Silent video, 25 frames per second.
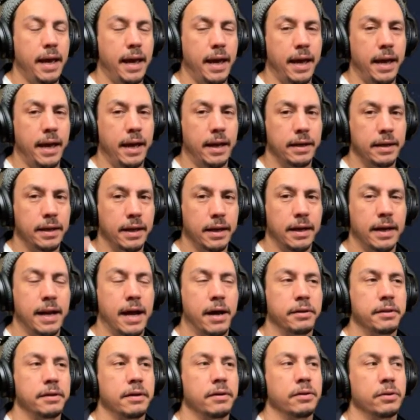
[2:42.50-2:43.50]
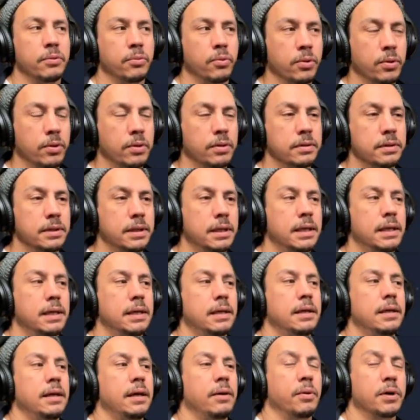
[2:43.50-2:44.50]
and get it out there in the world.
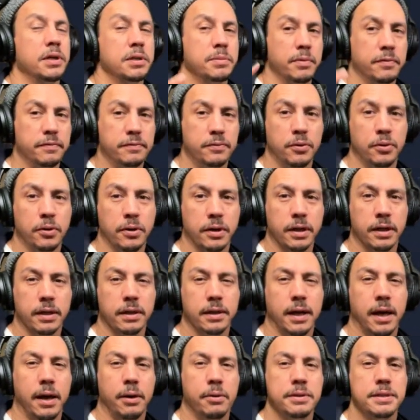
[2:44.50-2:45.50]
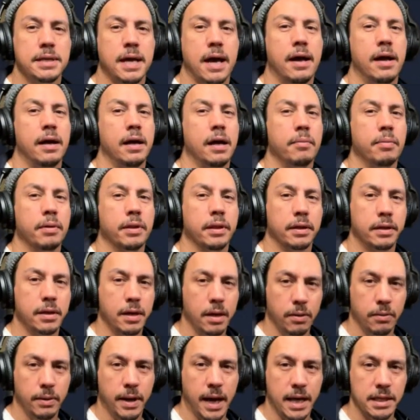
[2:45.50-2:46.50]
Whereas before, I always got hung up on the
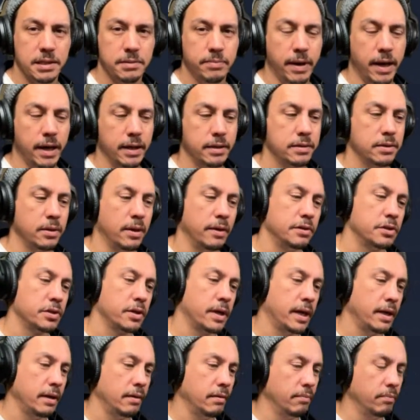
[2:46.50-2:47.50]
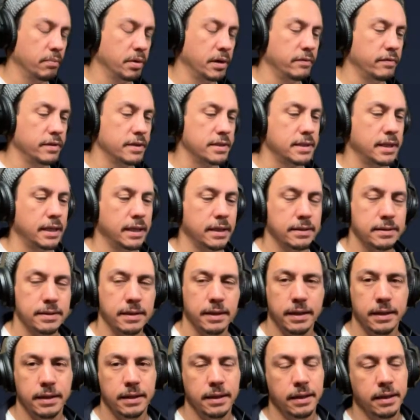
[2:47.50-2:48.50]
code aspect. So I tried previous things
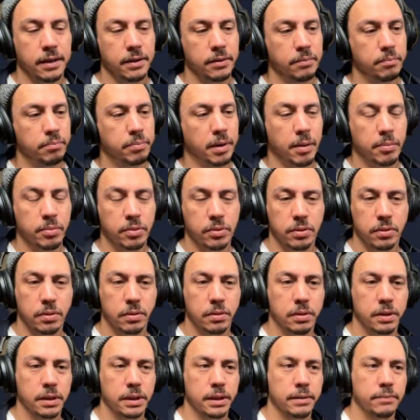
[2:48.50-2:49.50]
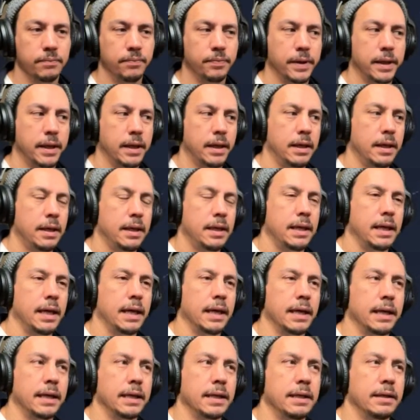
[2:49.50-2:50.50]
like, Bubble, and
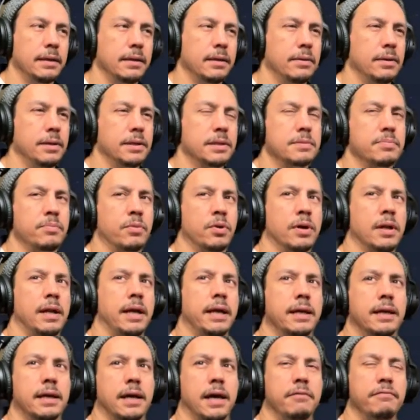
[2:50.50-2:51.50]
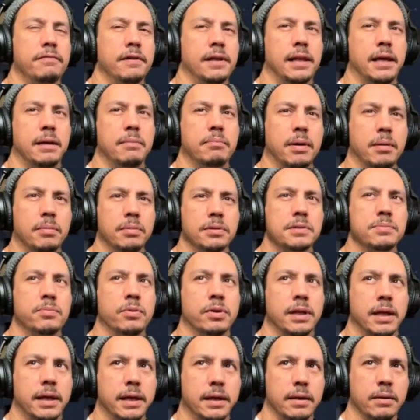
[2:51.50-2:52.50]
it's more like, I felt like Bubble's
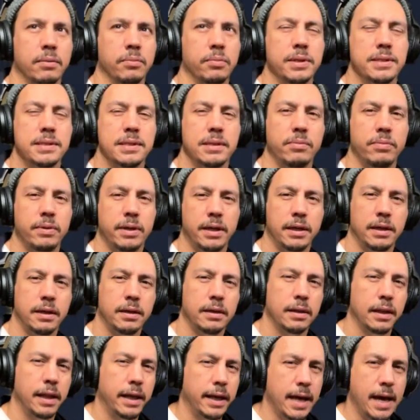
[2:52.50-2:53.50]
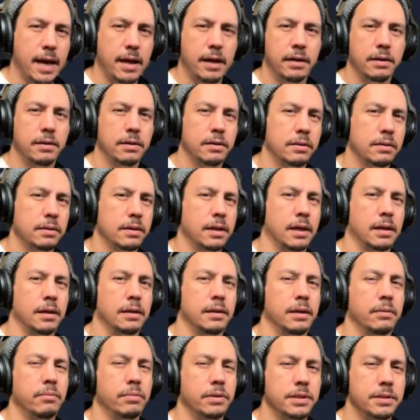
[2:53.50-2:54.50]
more like a WYSIWYG like editor, kind
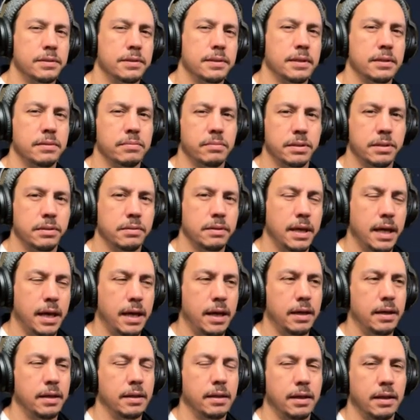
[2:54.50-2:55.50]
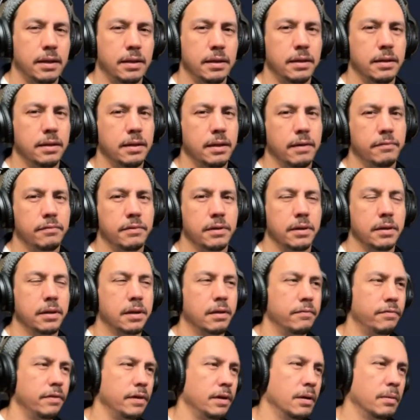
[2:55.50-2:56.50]
of like what you see is what you get, and then you have to
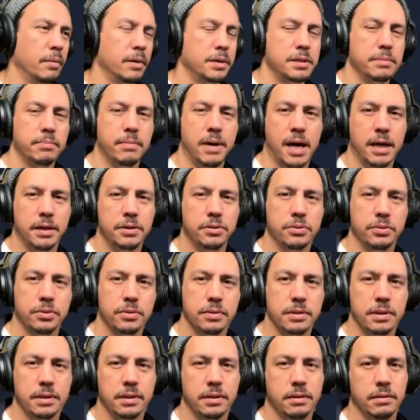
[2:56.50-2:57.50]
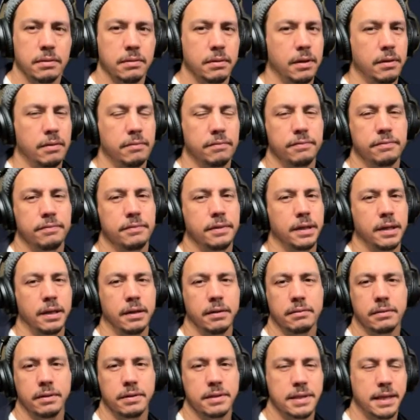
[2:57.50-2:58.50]
configure a bunch of modules, and if
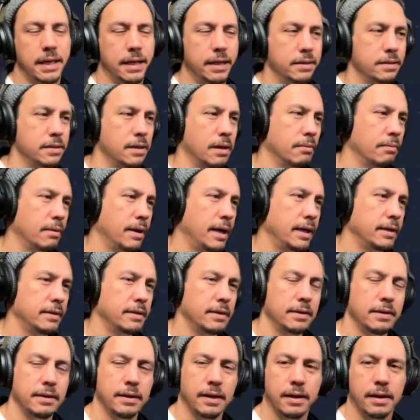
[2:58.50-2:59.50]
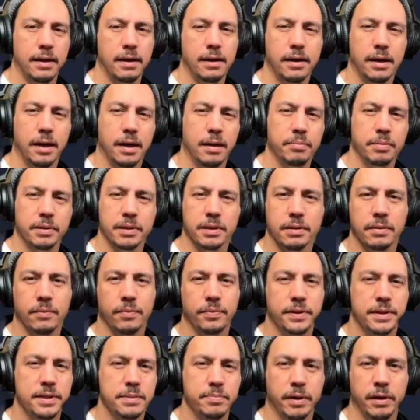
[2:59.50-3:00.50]
your settings aren't right, then you get hung up and
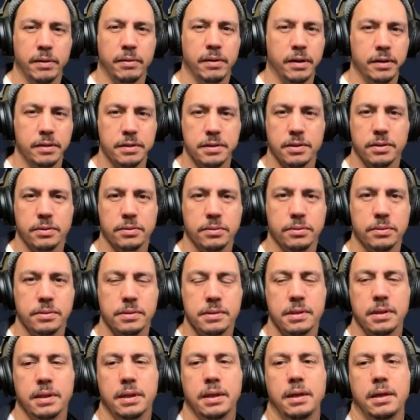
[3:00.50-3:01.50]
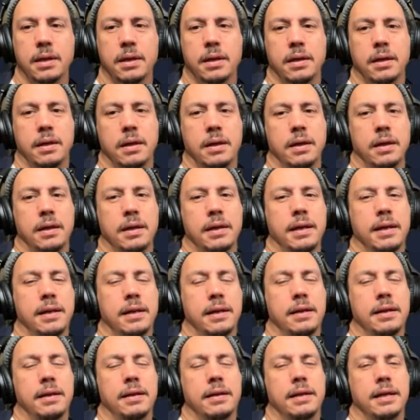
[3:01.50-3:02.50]
spun around in circles.
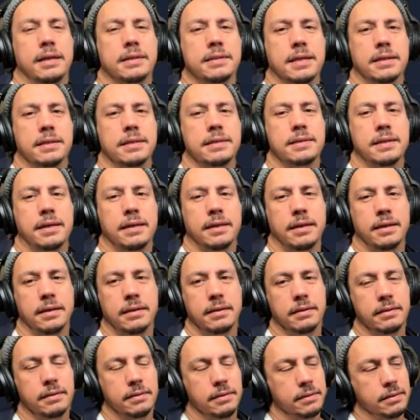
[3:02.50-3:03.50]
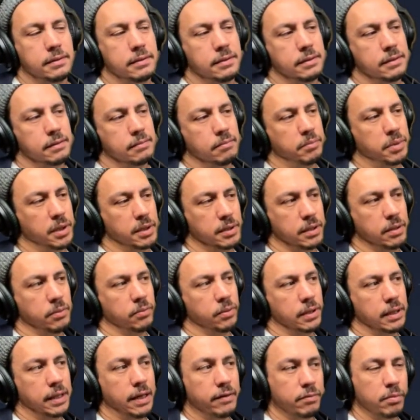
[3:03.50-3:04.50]
That's not to say that building
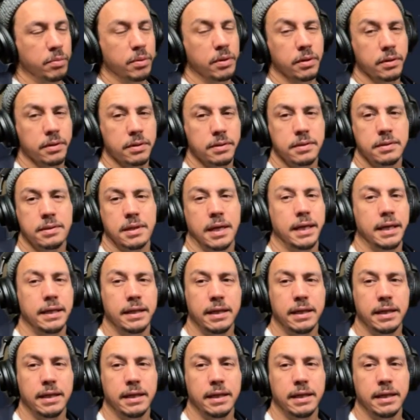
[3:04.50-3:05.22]
with Lovable is